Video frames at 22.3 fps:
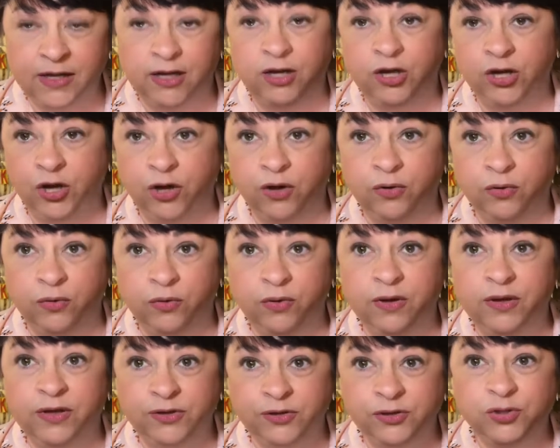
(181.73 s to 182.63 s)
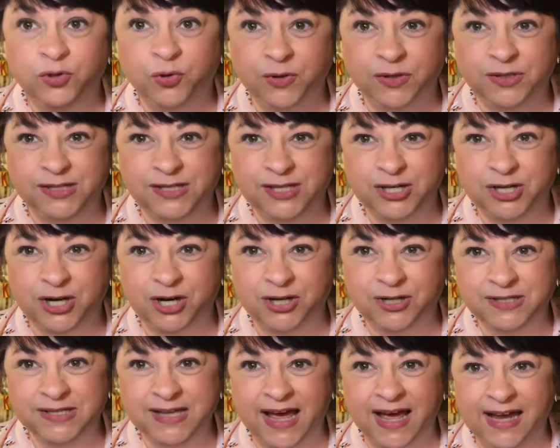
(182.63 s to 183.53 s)
going to go towards the
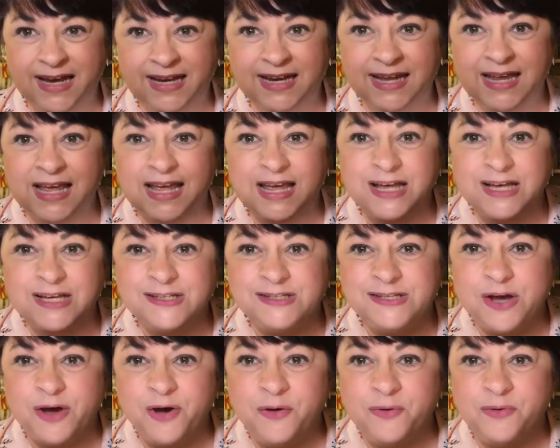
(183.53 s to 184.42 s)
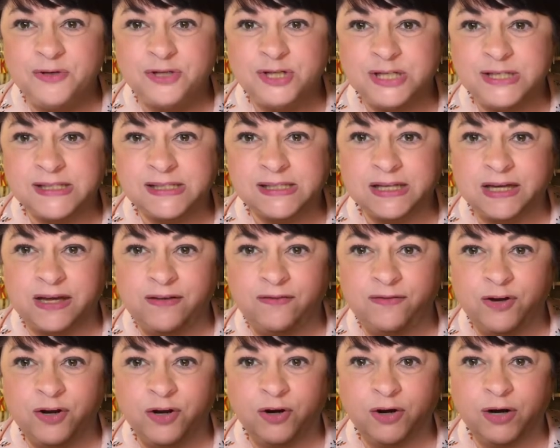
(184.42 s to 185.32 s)
dark side. So just
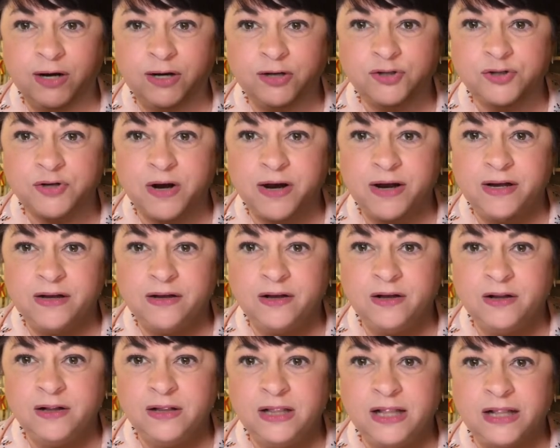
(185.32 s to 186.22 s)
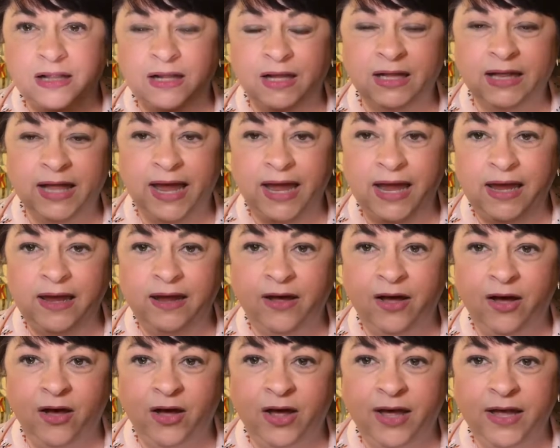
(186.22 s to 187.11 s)
leave your triangle
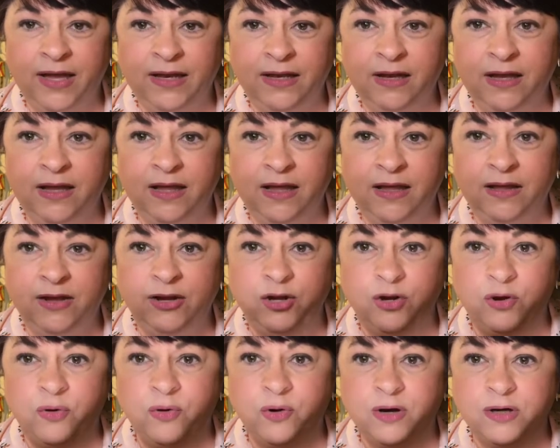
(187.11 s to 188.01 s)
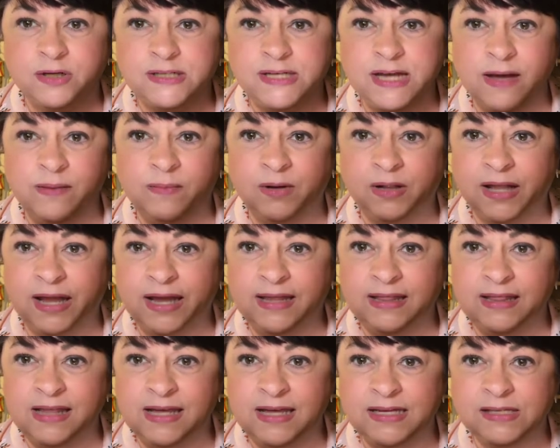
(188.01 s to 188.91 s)
laying on your table
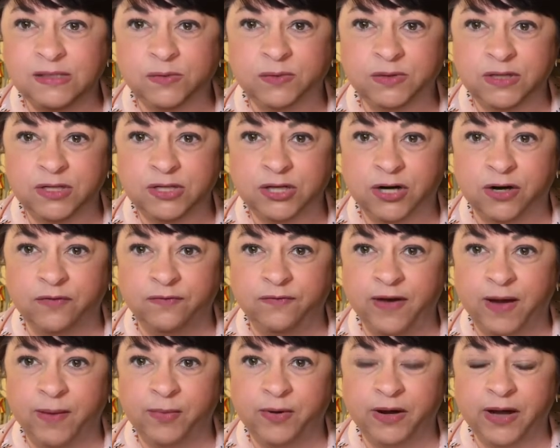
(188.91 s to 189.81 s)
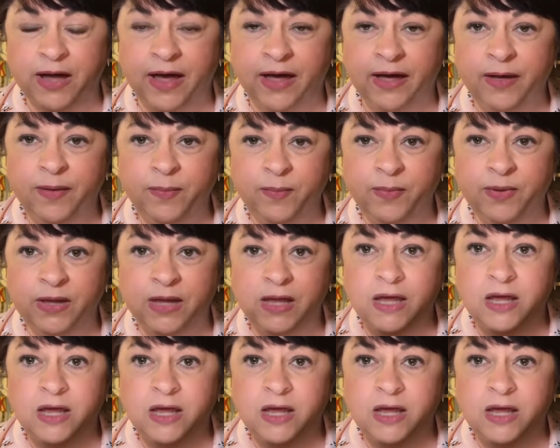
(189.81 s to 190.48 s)
like this with the dark fabric up,